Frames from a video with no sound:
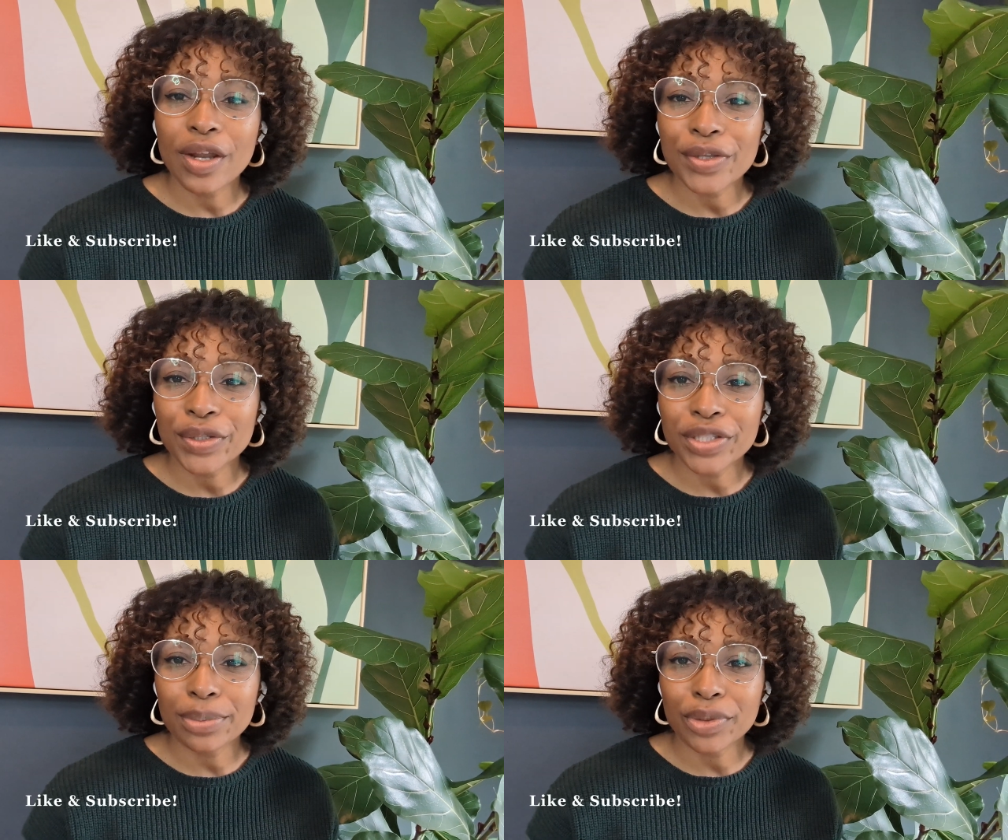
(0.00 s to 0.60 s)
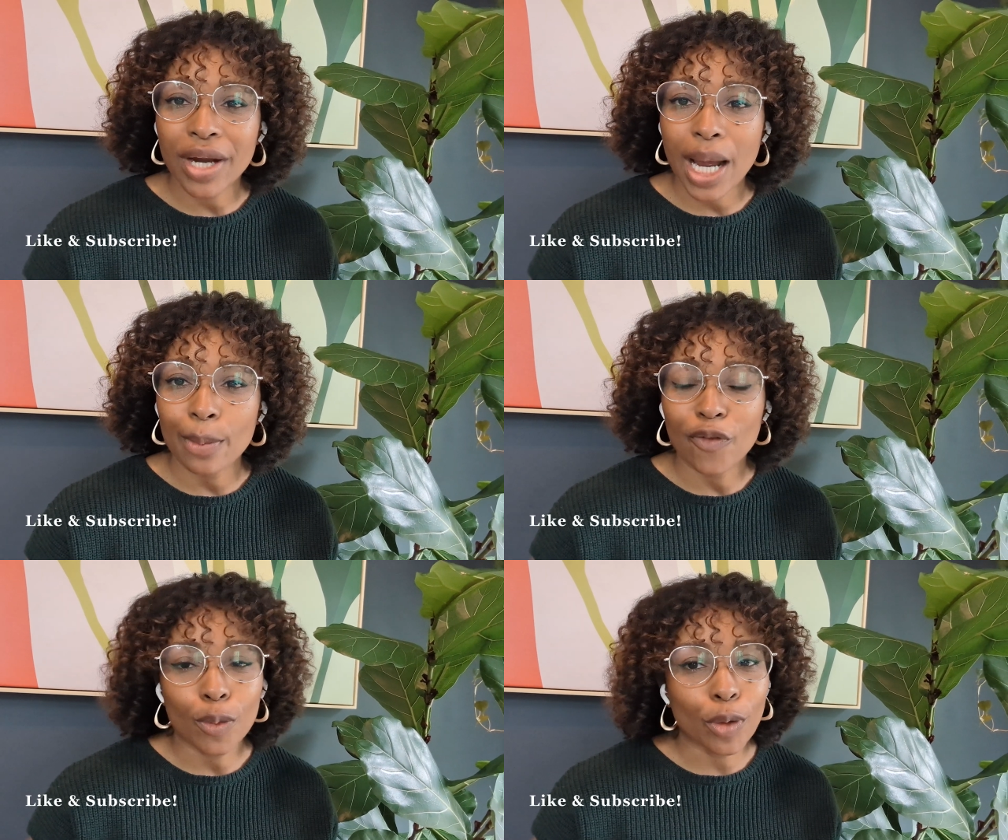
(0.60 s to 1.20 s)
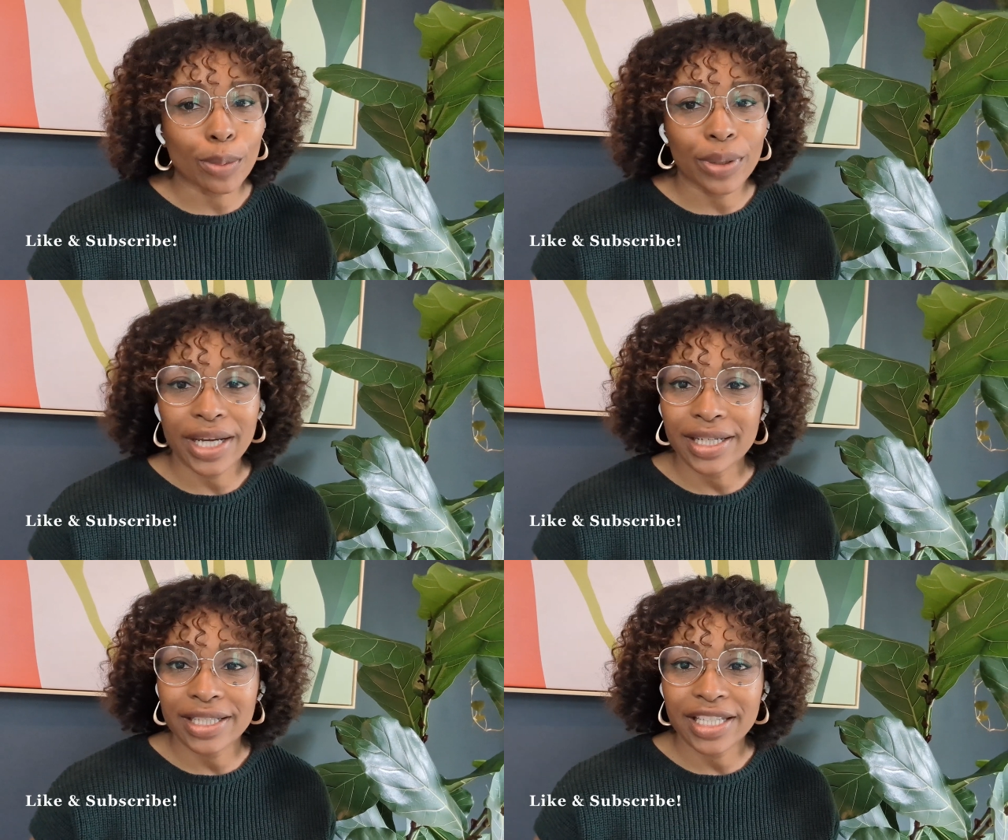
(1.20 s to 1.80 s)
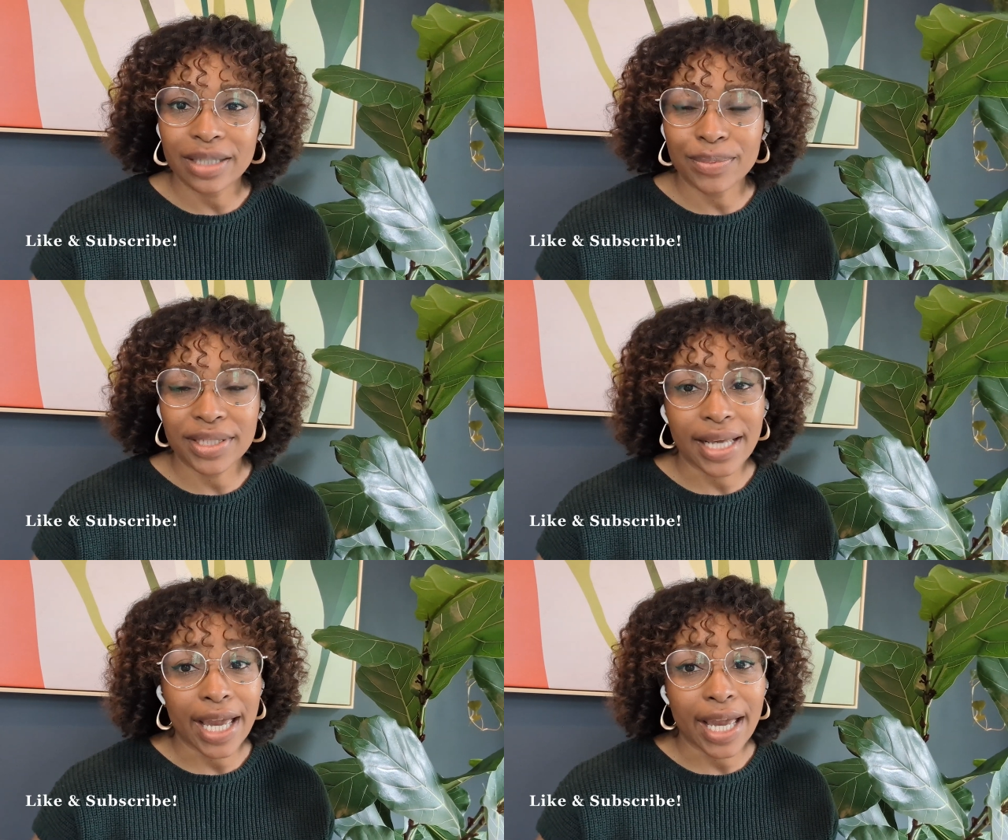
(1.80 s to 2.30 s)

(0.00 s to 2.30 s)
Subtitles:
also subscribe for more branding tips